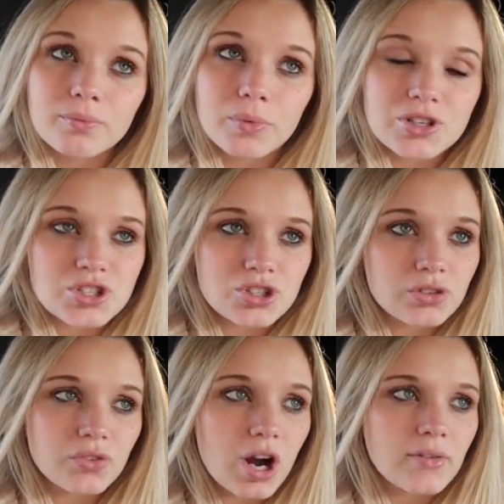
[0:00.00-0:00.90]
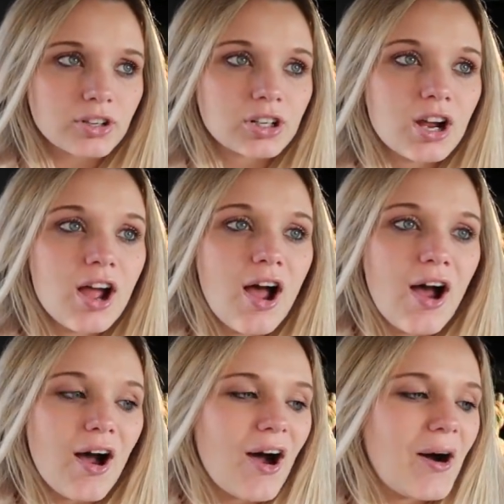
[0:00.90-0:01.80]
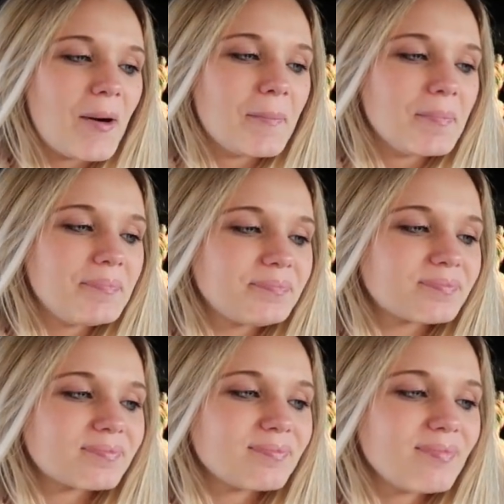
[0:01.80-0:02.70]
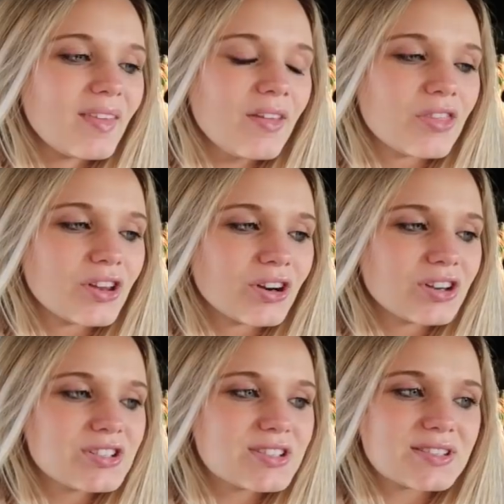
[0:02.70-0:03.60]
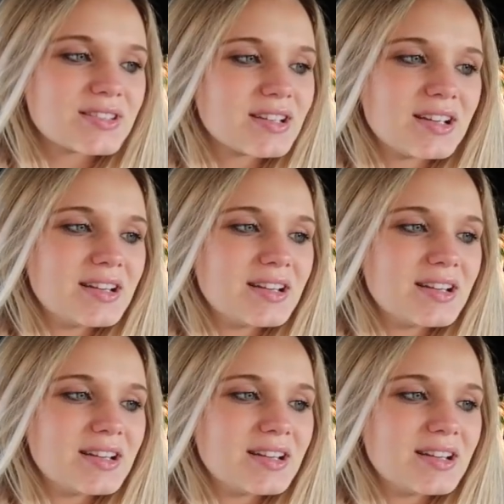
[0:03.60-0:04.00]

which took forever, the nurse